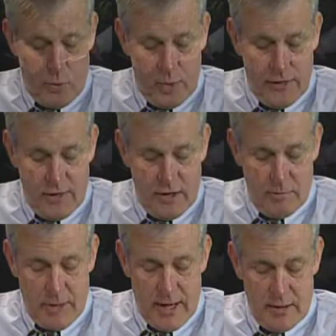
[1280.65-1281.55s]
we think
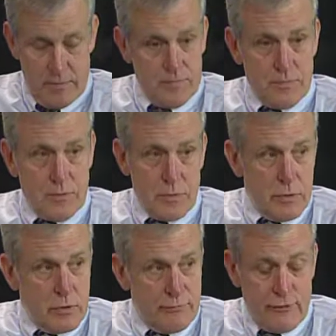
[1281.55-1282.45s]
about
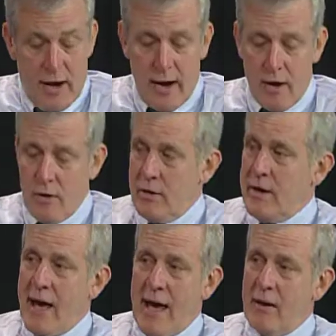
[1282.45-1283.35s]
the fire and
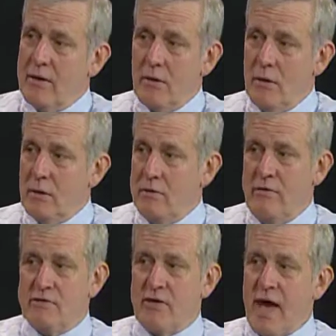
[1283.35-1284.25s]
how did all of
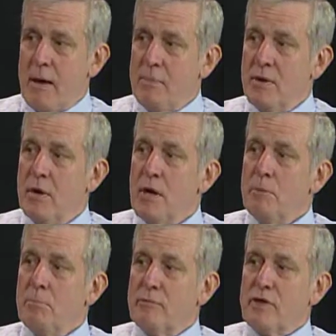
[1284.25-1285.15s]
this happen,
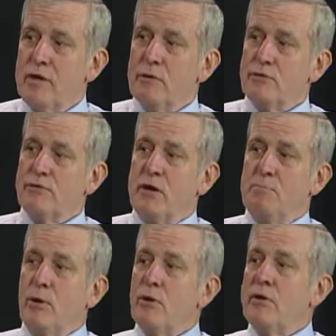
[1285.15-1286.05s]
Beverly Hills
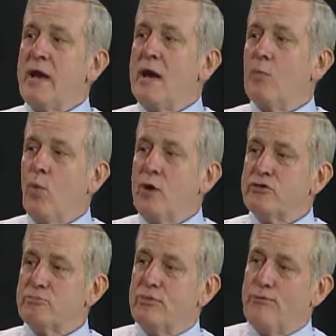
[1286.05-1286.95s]
had burned down
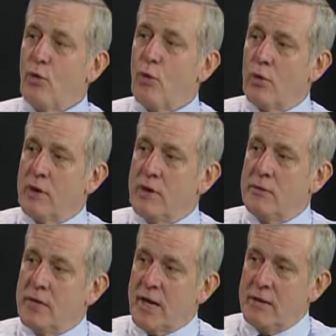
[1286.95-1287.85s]
once before
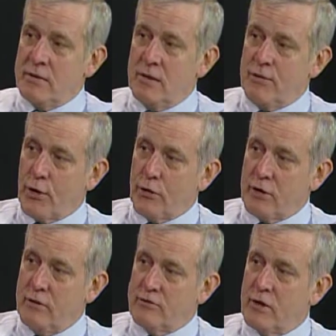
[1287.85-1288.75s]
in the
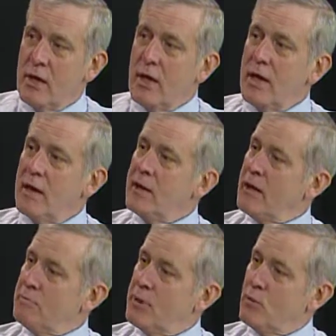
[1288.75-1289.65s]
1930s and
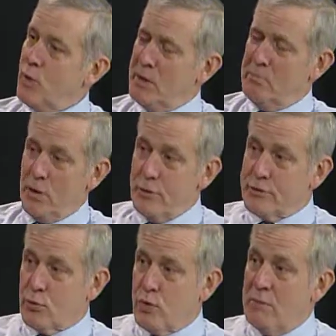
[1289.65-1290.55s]
had been
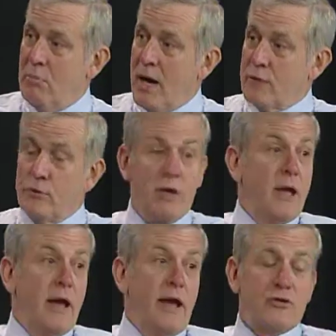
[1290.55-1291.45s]
rebuilt, remodeled
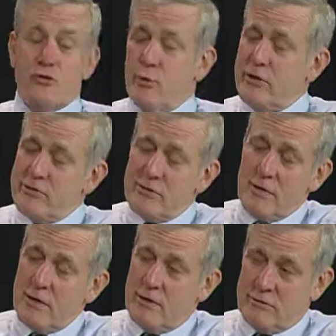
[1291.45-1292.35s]
as
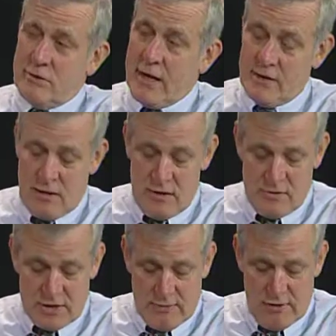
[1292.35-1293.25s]
recently as
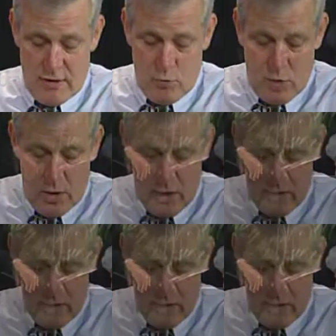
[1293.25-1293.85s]
1971.